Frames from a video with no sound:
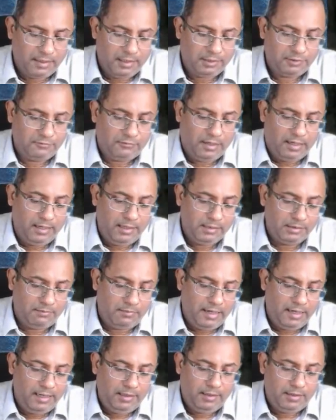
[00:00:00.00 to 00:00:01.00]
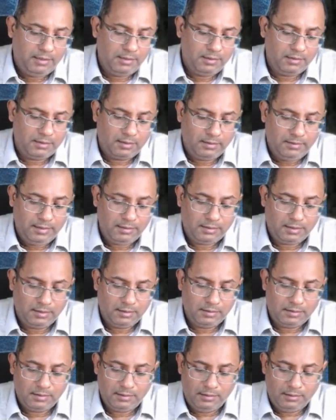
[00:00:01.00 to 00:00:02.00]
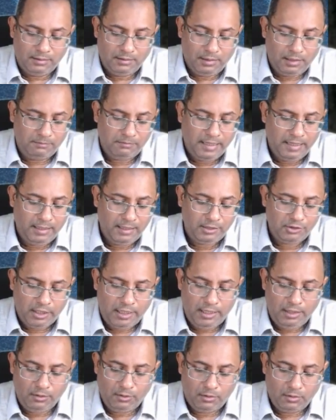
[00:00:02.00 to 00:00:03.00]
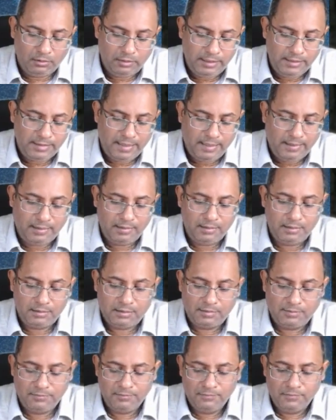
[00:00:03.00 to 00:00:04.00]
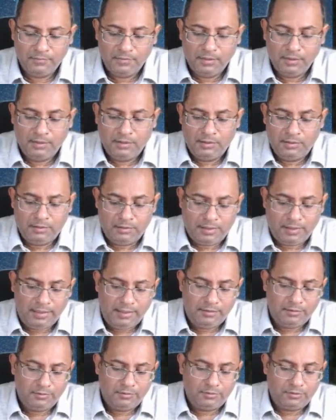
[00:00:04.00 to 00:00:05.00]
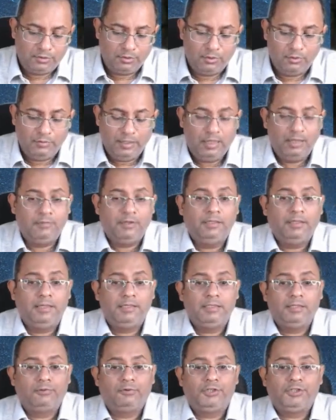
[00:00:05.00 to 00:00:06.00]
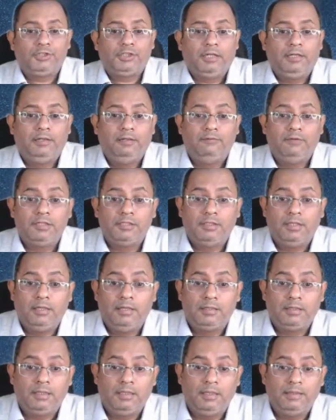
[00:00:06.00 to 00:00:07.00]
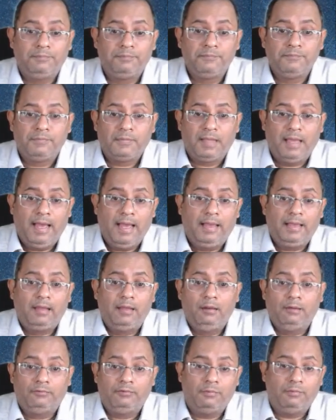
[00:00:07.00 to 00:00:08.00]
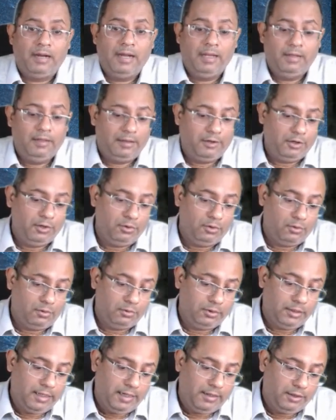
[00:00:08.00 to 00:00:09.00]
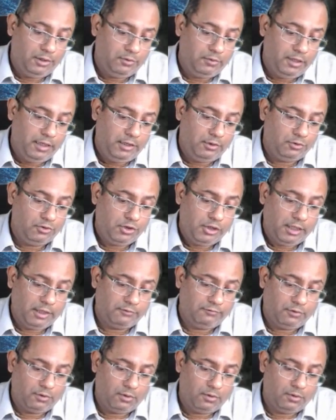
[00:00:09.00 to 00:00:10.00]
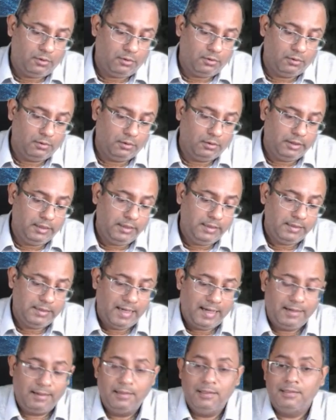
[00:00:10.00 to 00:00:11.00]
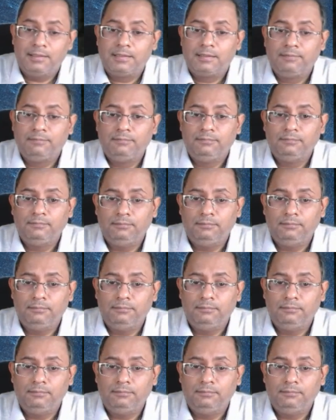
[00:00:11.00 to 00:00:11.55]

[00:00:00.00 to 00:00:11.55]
As far as a minor is concerned, a minor child, all these angles, right? So whenever there is a question in which there is a angle of a minor, you know that you need to check for all these angles.